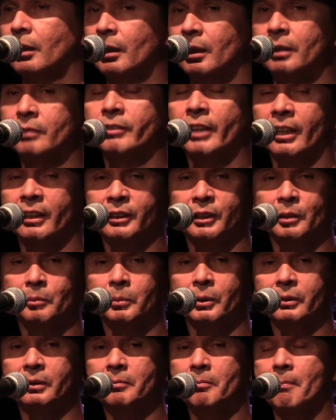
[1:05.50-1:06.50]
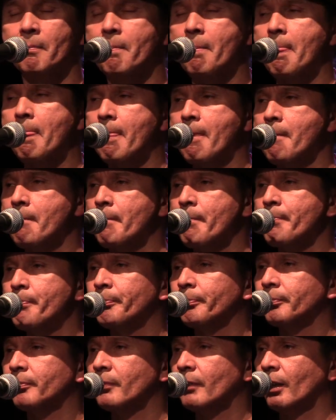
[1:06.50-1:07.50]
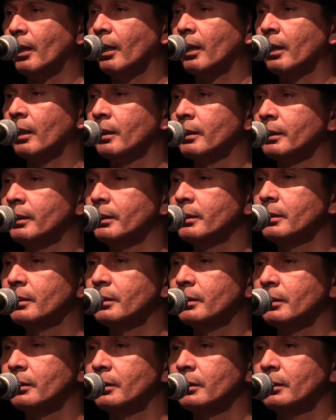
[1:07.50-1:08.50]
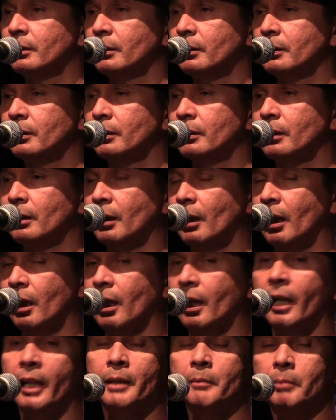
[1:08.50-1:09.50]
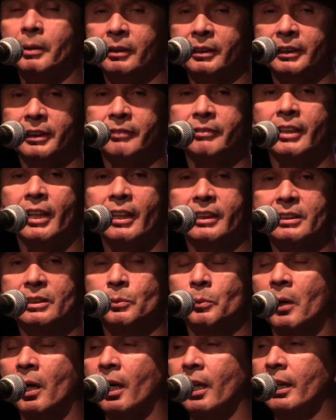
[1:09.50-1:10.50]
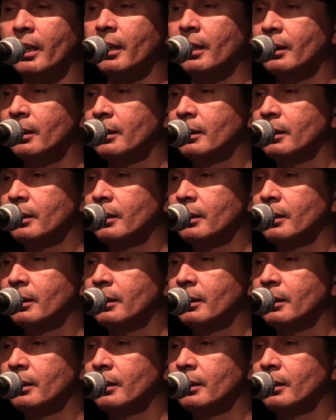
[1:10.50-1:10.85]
are valuable, and I believe that's why